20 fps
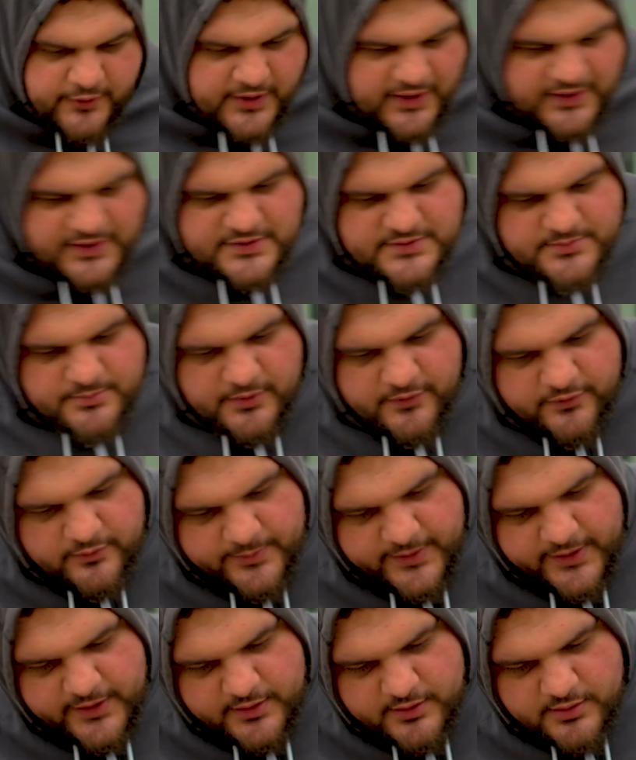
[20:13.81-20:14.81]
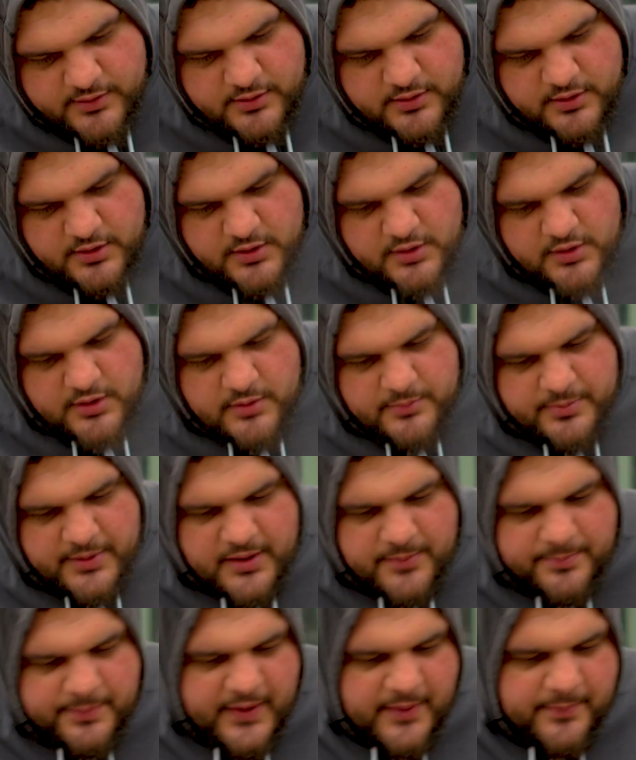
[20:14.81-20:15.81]
That doesn't bother me. But
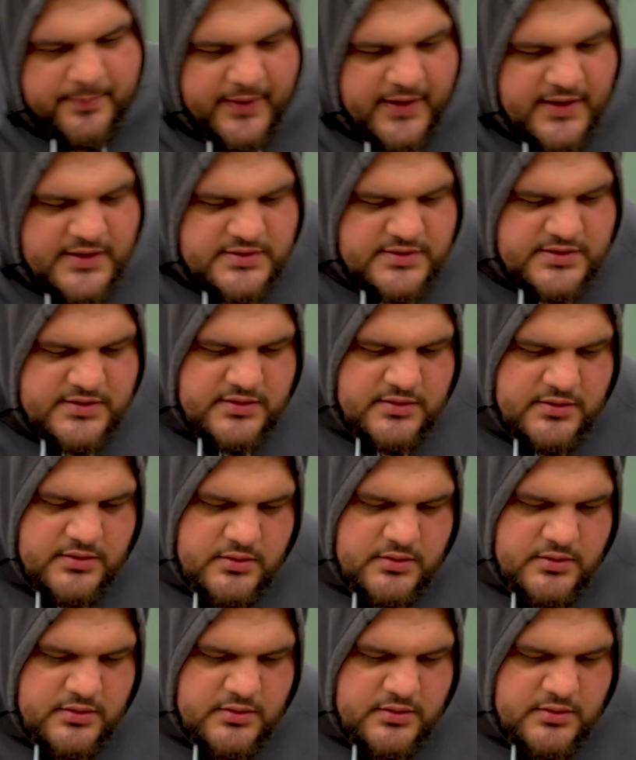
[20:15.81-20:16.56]
the big bits